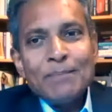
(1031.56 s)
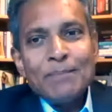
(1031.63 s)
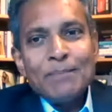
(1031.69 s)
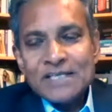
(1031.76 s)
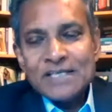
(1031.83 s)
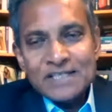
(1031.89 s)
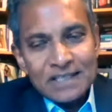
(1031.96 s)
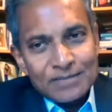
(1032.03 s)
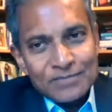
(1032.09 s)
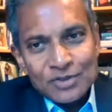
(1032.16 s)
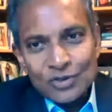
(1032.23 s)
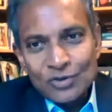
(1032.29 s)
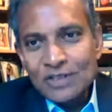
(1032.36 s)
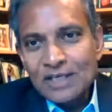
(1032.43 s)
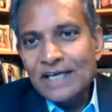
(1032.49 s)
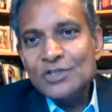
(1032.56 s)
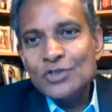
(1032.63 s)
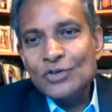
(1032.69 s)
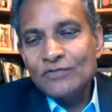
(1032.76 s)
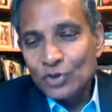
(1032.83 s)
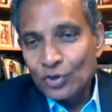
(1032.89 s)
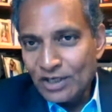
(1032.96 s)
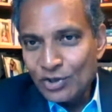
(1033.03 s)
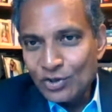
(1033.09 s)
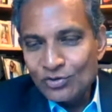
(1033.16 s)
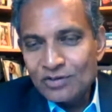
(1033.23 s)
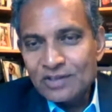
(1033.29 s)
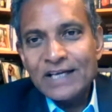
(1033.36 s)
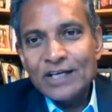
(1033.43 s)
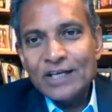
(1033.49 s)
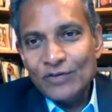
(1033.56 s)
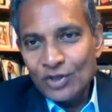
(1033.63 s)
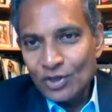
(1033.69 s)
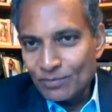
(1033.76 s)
I'm so delighted to have joined you. Thank you for the